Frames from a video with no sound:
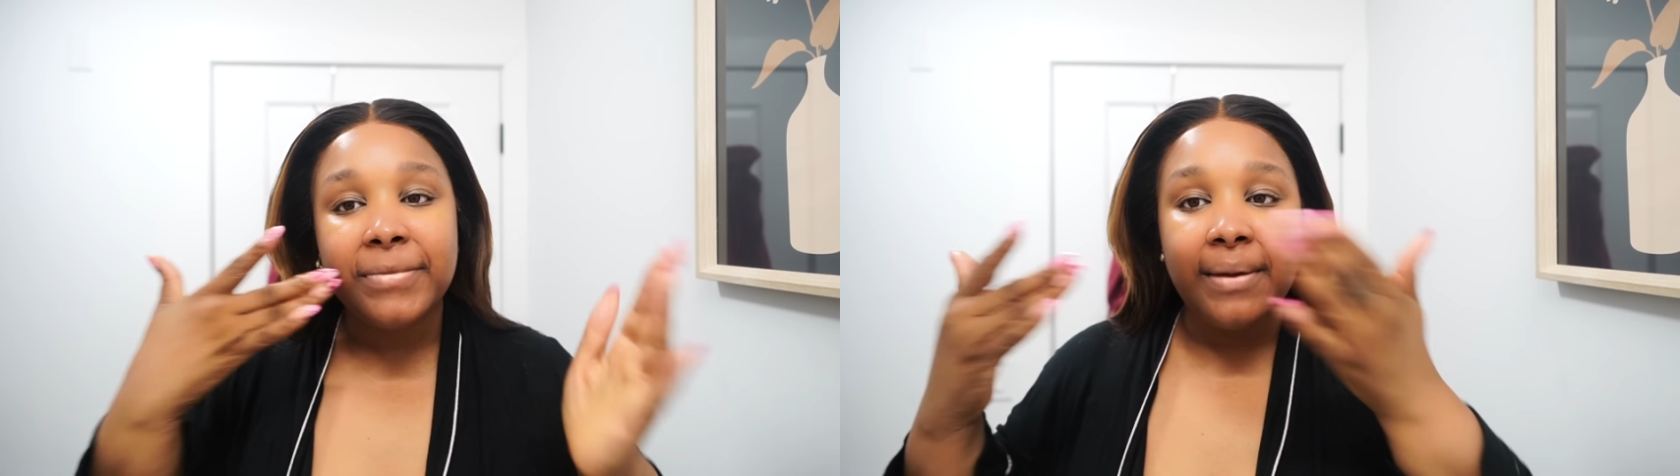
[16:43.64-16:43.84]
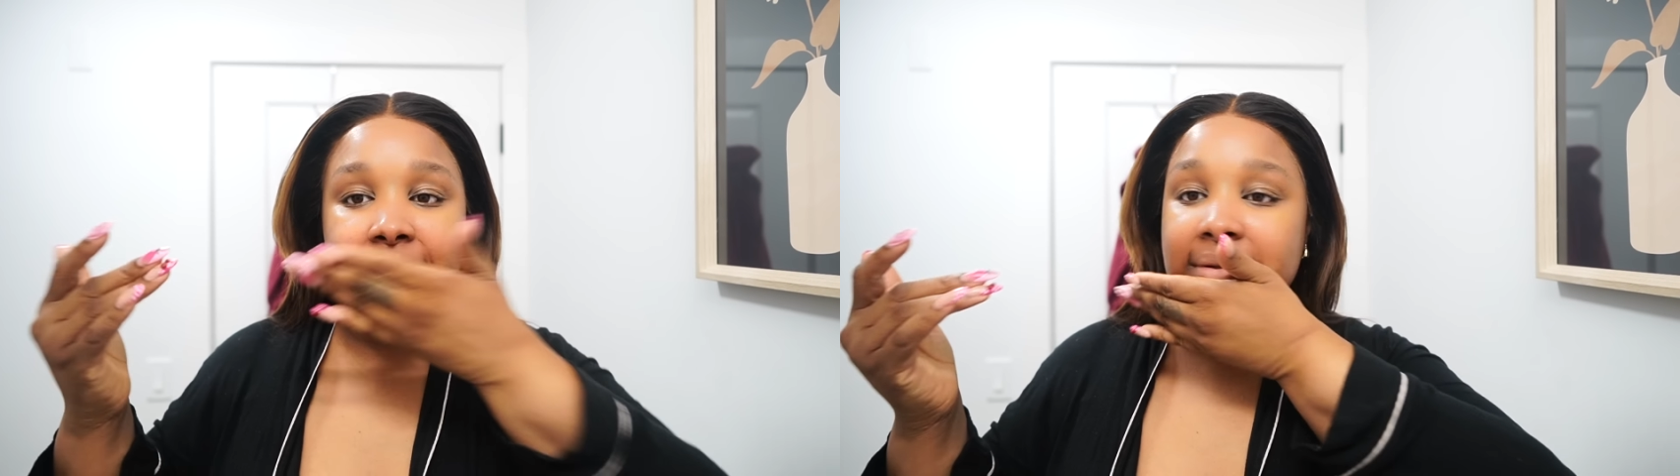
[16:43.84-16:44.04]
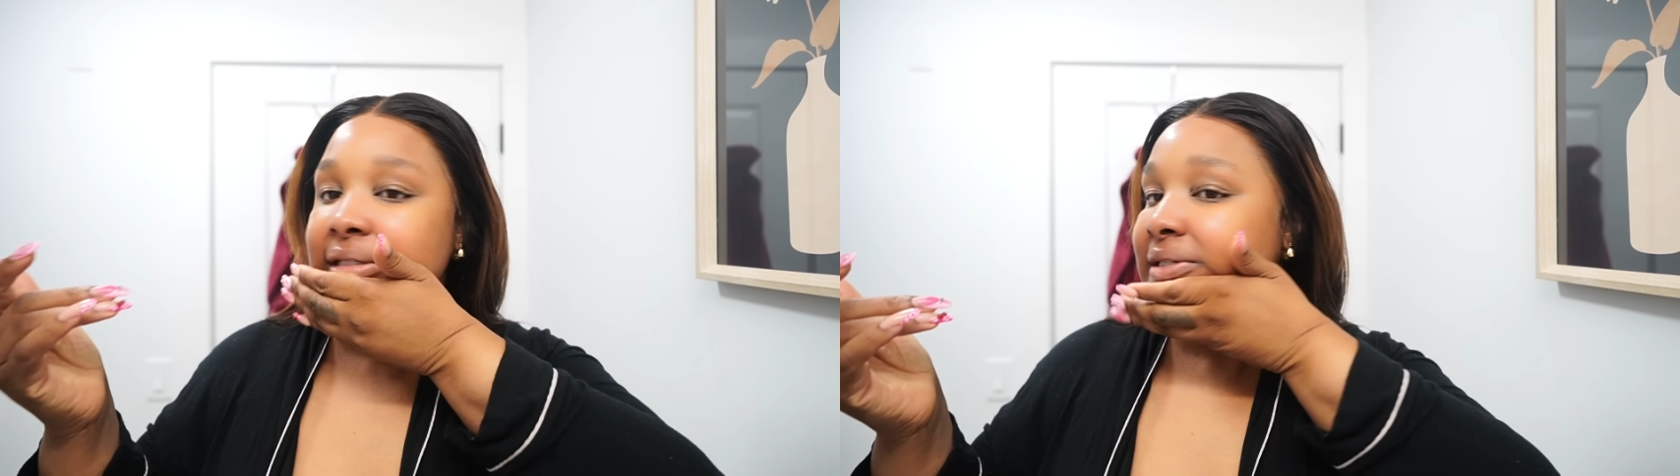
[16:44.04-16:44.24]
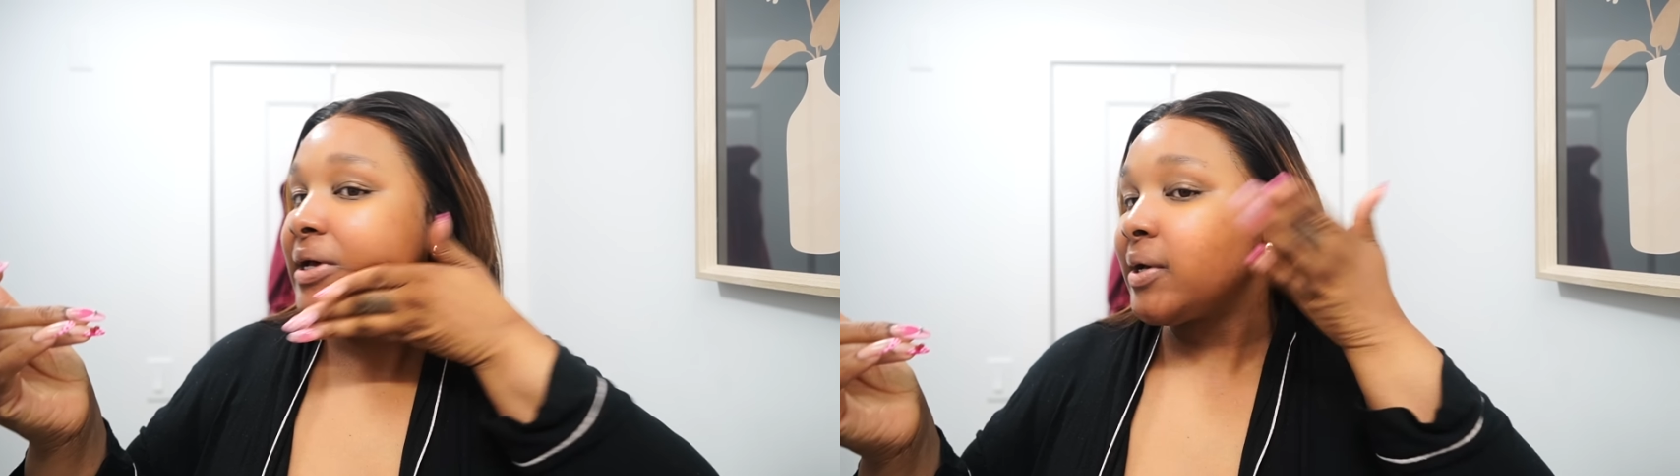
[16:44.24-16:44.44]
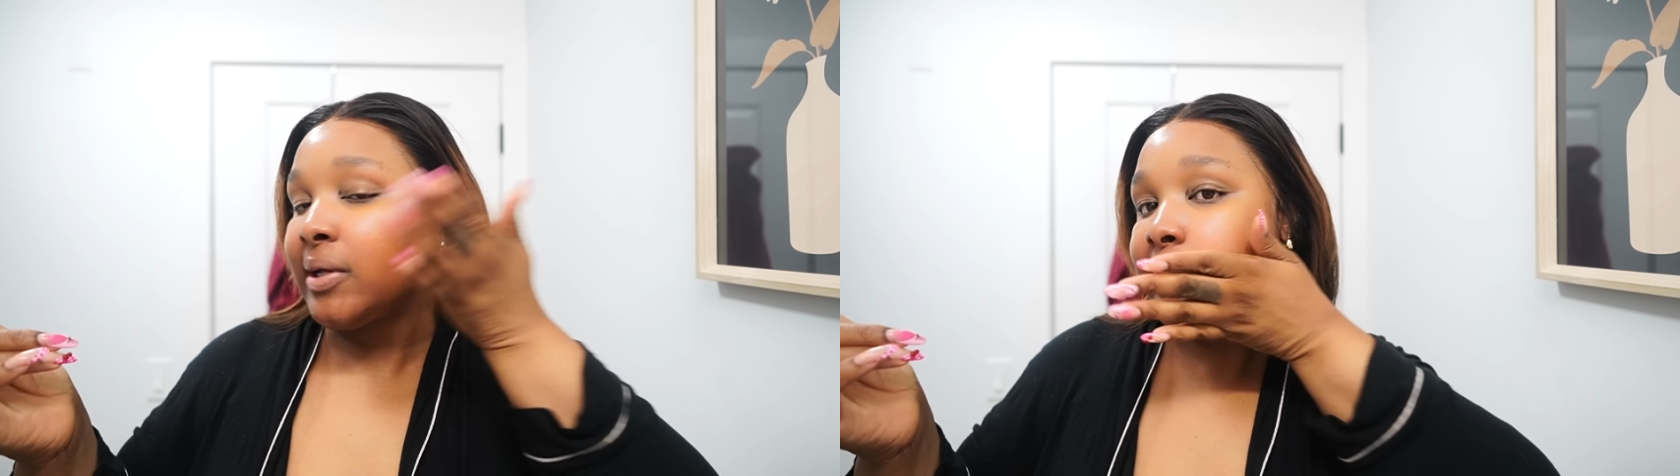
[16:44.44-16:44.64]
put this
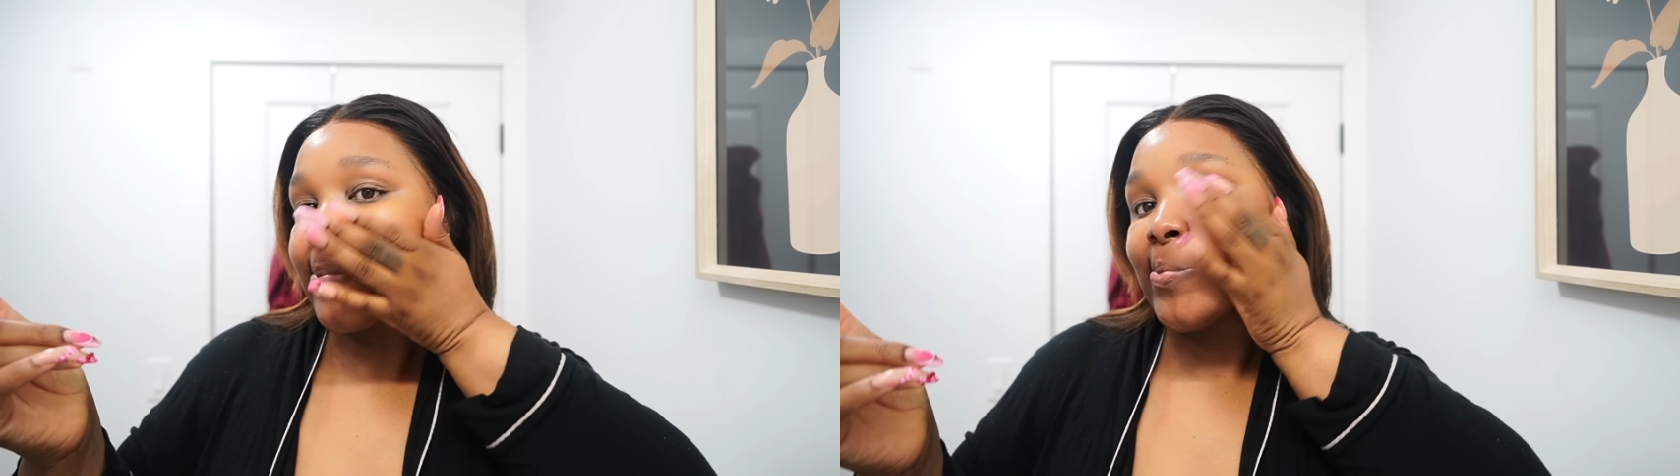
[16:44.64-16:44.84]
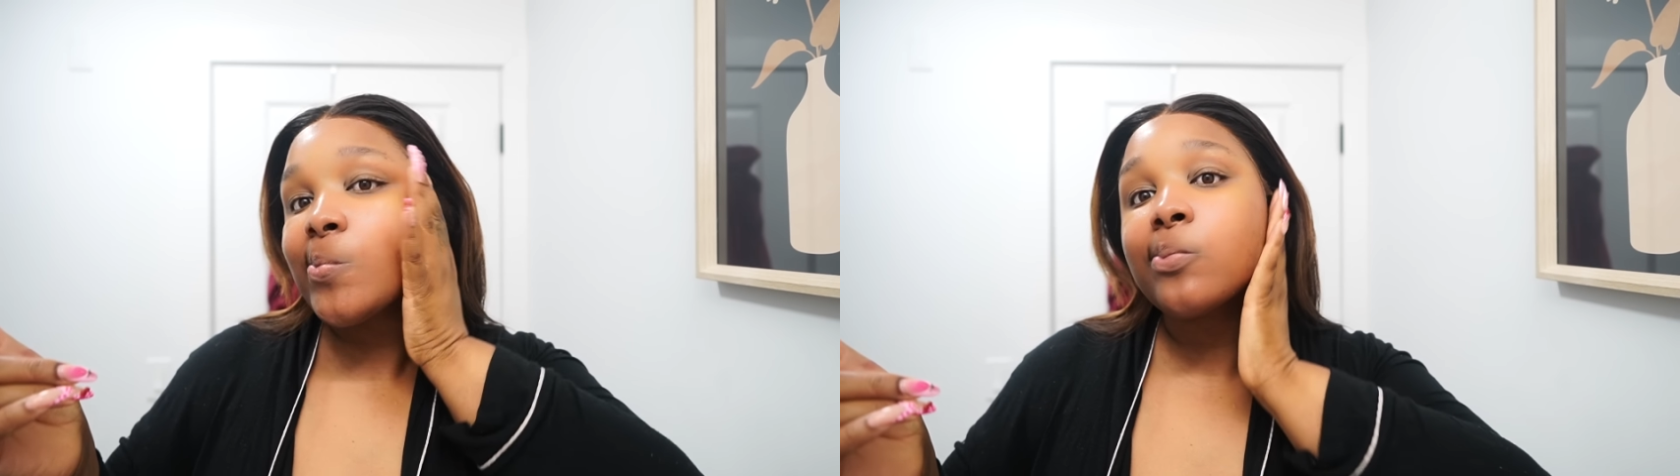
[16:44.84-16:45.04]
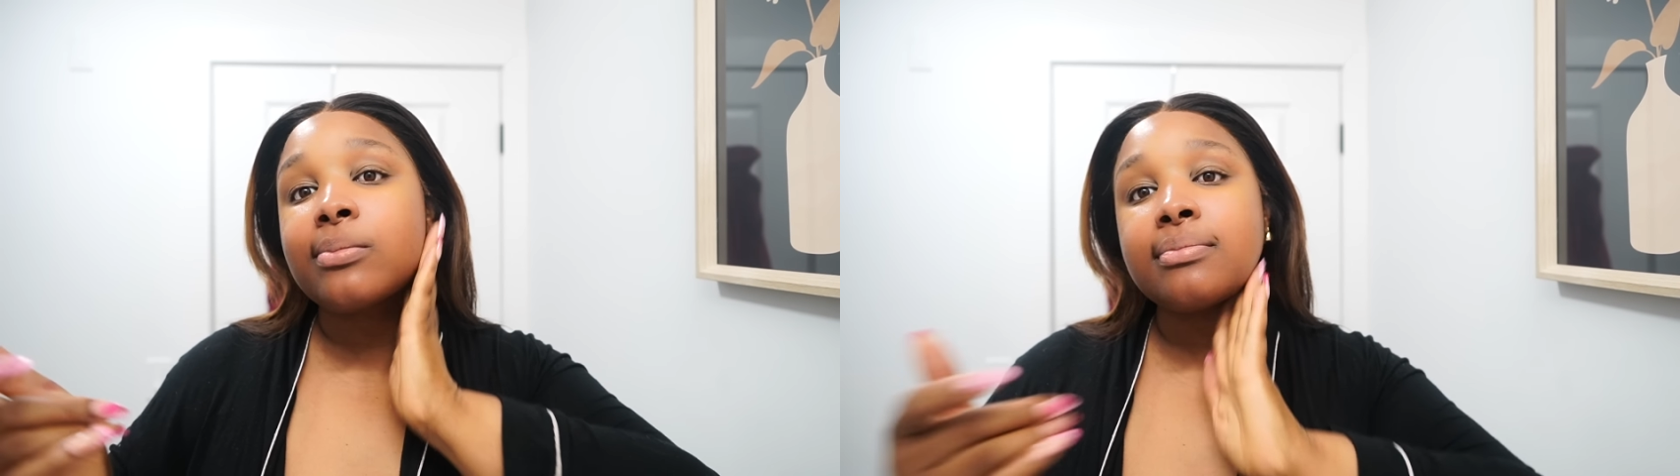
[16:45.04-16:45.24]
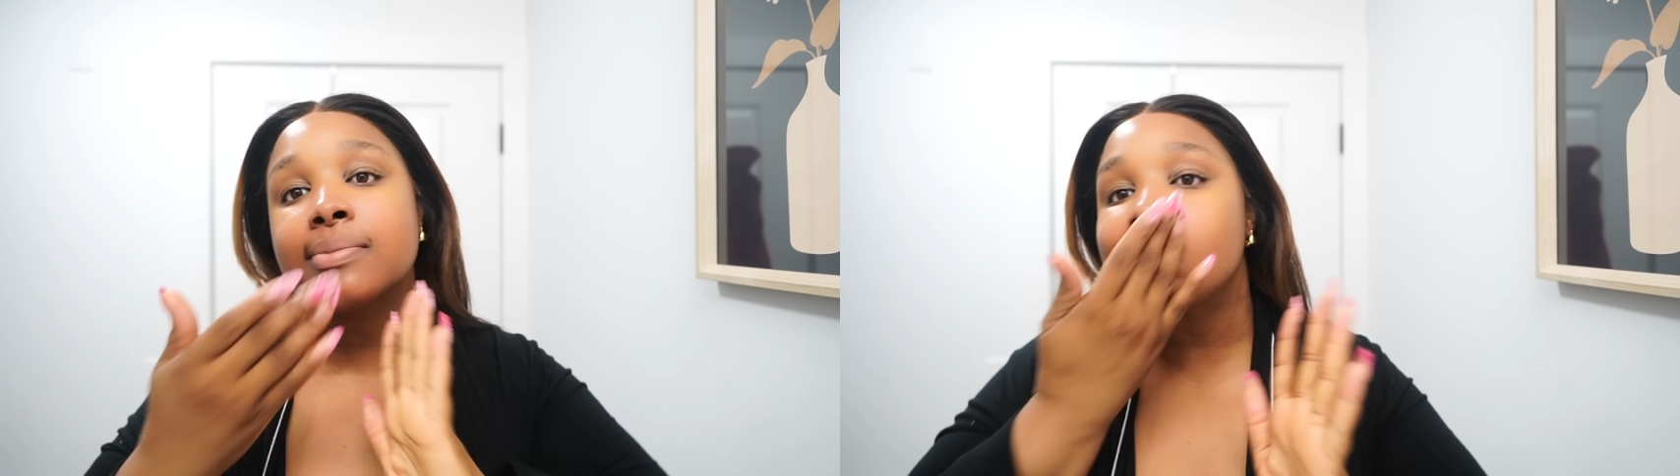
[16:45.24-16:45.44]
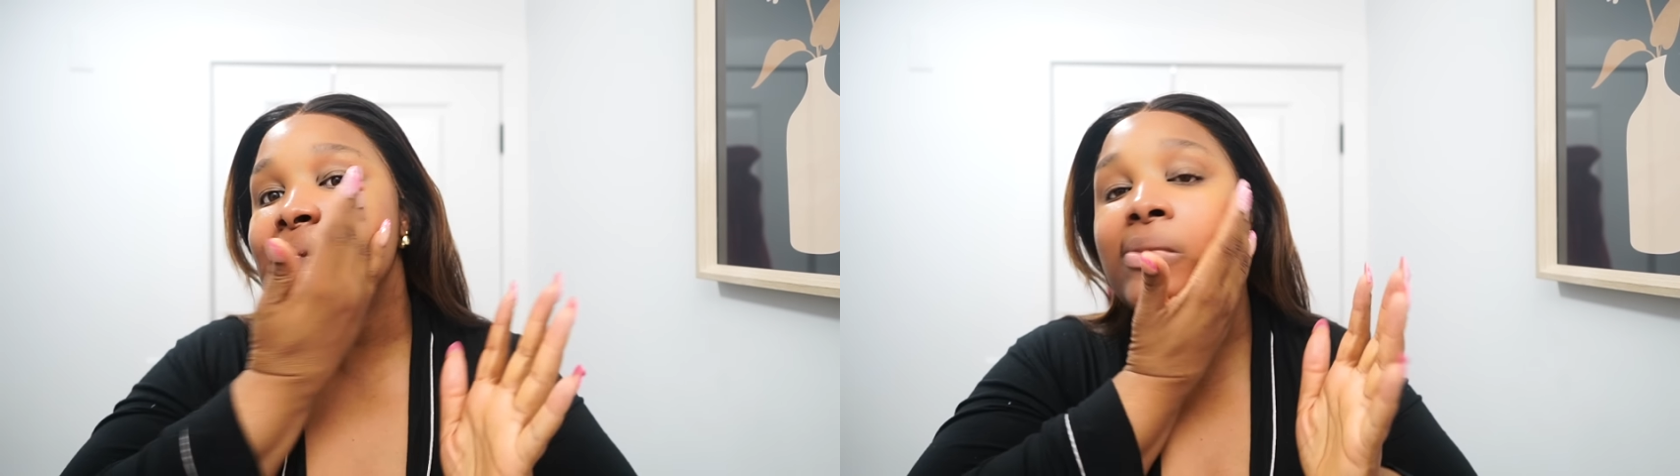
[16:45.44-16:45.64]
on.
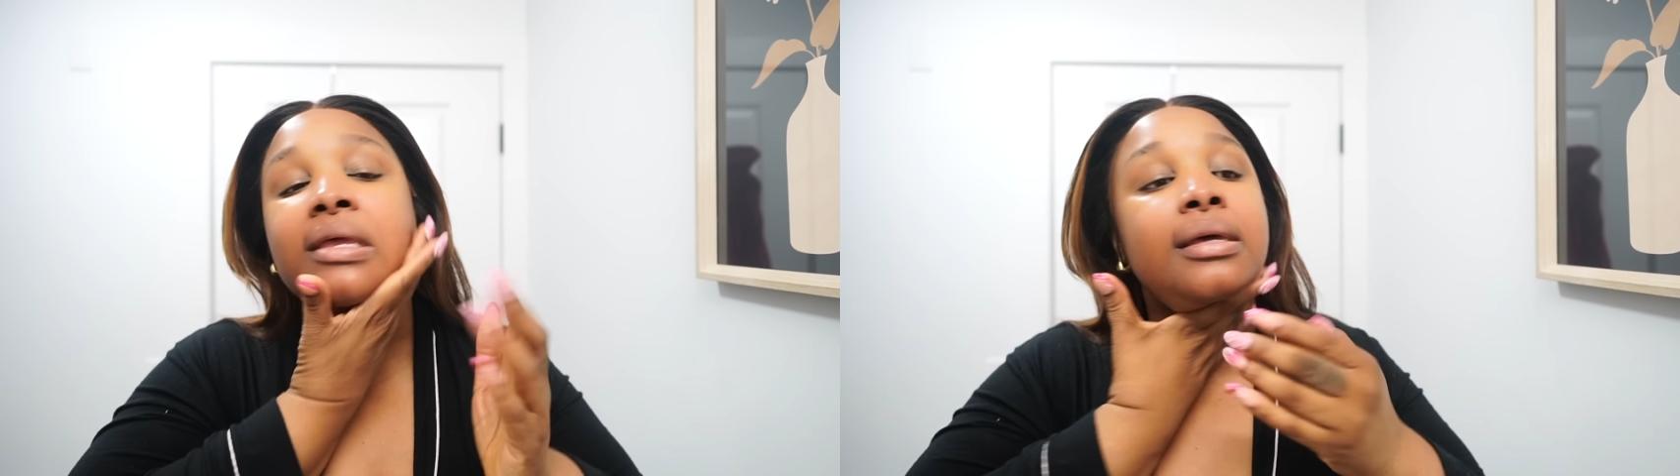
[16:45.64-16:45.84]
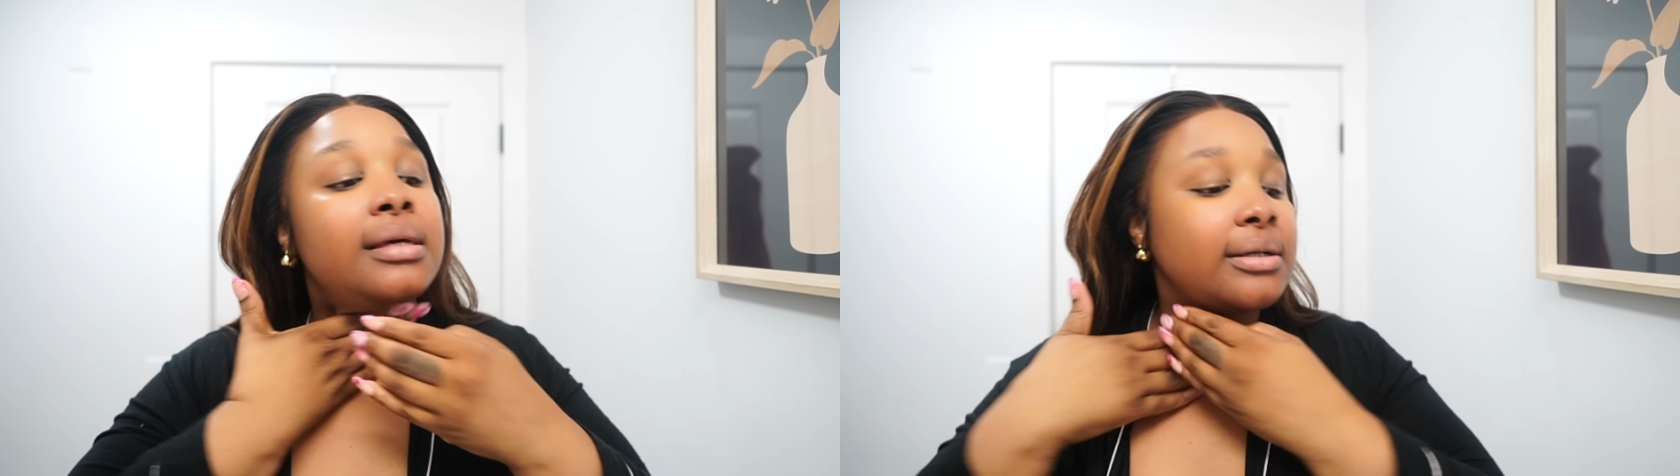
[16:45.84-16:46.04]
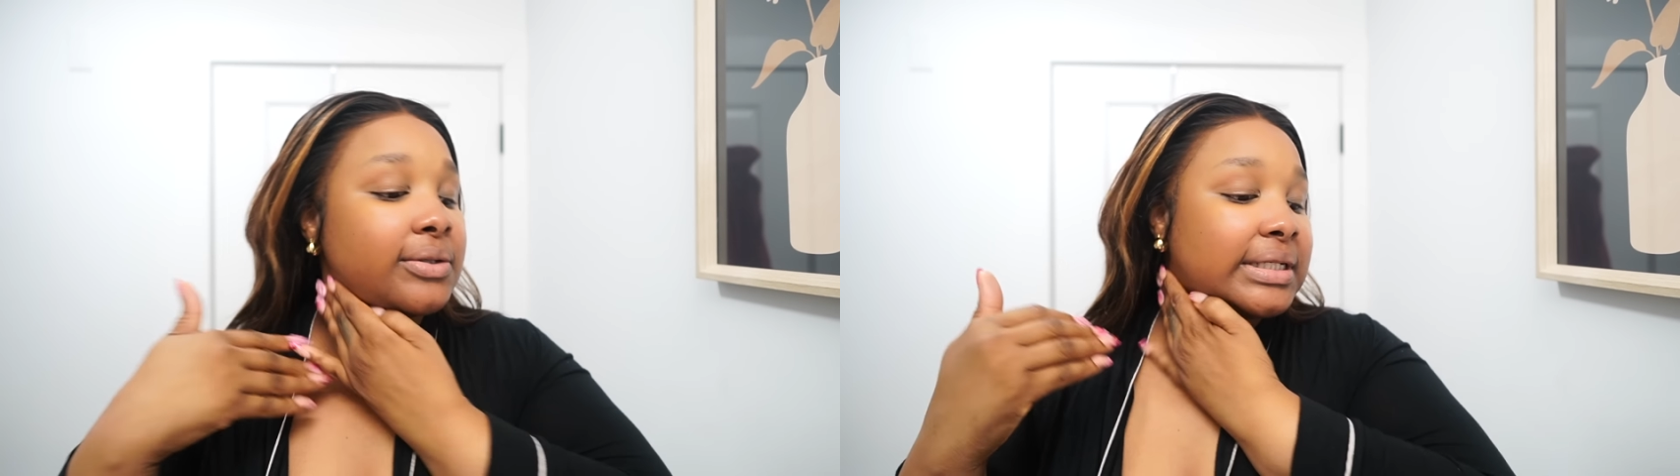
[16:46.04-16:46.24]
Oh,